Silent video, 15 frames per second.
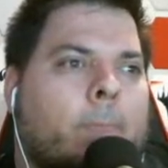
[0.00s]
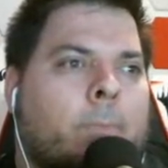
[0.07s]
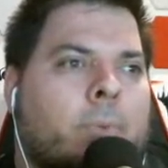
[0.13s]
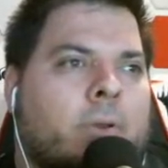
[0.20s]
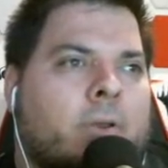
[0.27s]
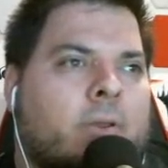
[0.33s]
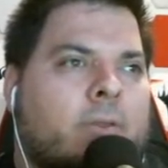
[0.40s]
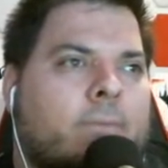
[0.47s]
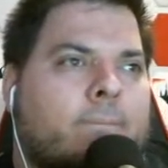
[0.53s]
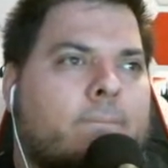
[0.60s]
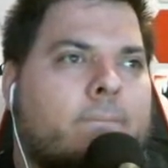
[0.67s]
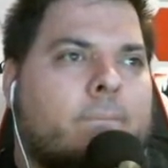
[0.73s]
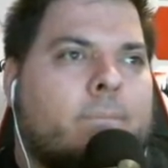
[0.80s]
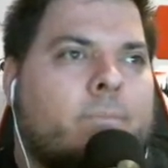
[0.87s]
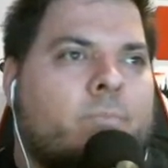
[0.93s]
but
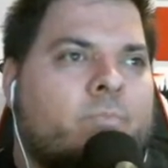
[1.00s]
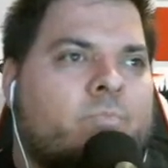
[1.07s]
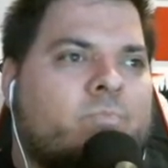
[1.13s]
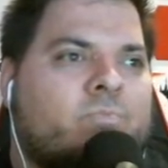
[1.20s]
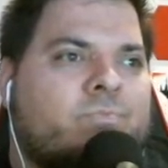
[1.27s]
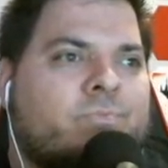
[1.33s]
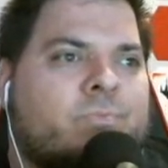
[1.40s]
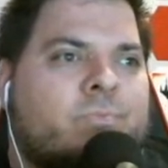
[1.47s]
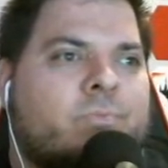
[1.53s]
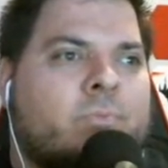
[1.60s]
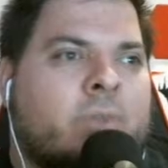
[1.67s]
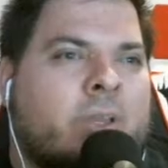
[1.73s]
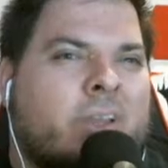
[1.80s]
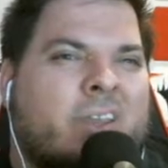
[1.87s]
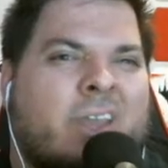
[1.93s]

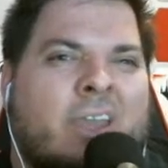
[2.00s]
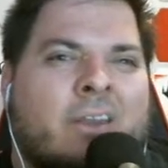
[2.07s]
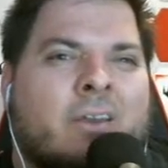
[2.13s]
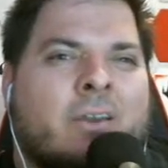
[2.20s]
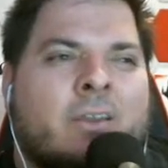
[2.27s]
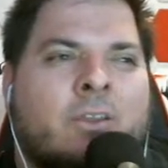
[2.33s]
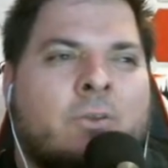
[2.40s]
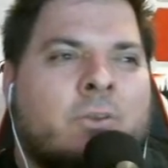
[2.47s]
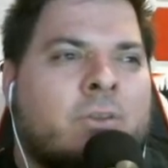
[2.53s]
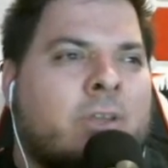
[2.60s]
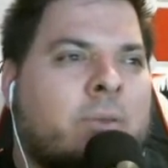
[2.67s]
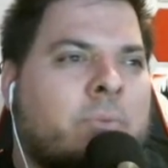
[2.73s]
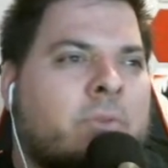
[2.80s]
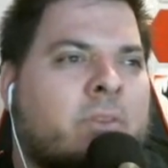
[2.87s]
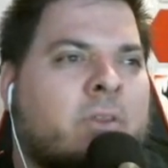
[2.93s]
like a canine unit
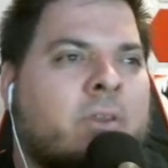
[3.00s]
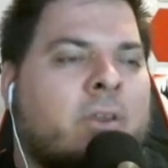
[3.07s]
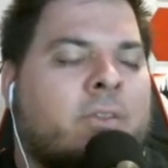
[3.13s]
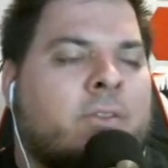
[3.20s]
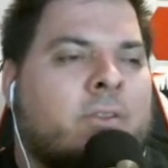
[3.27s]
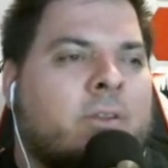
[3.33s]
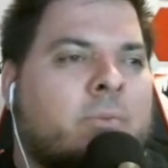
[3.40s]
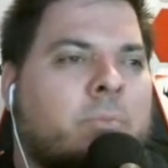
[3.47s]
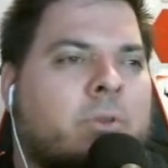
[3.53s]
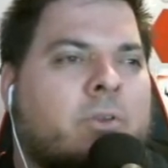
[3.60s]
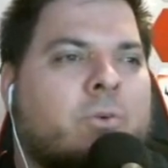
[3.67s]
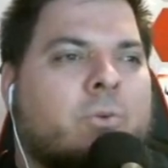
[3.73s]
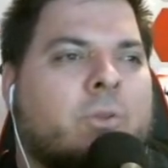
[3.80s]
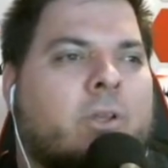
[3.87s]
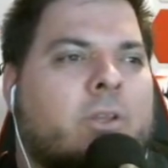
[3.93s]
type of thing, I think that'd be a
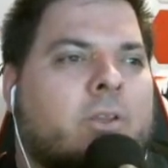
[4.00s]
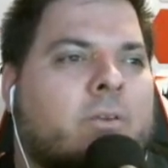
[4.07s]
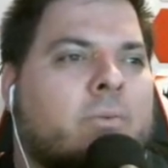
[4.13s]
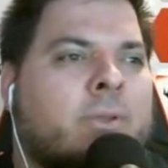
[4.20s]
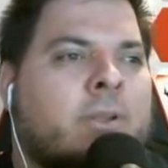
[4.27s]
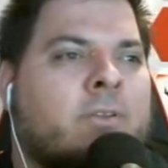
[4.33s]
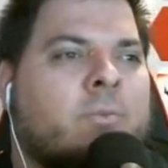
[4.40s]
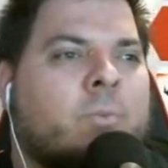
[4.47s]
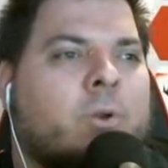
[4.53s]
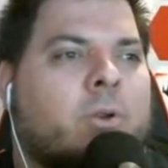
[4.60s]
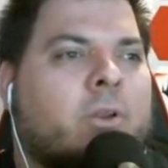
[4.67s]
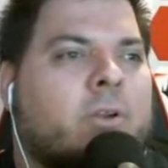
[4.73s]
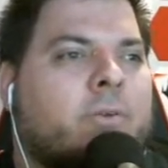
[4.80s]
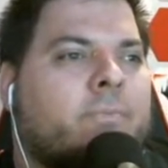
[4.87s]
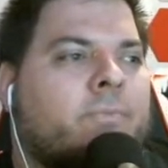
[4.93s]
cool idea. That doesn't work
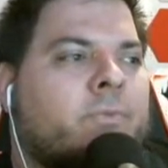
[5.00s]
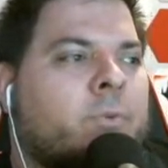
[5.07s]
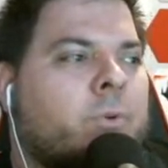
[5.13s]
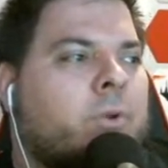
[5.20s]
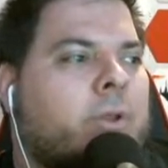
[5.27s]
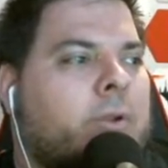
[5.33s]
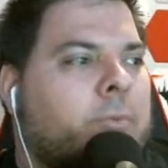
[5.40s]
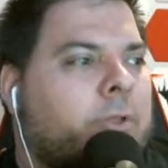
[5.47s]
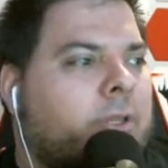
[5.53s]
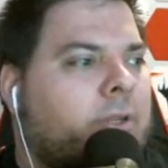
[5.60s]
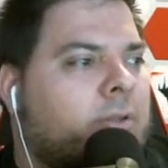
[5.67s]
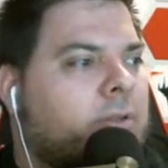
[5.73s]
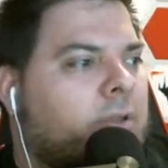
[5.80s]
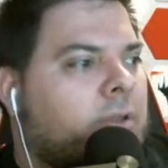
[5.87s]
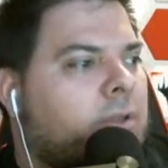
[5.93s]
here. So we'll do animal
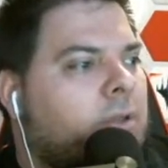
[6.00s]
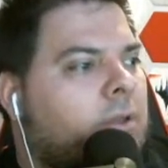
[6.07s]
handling.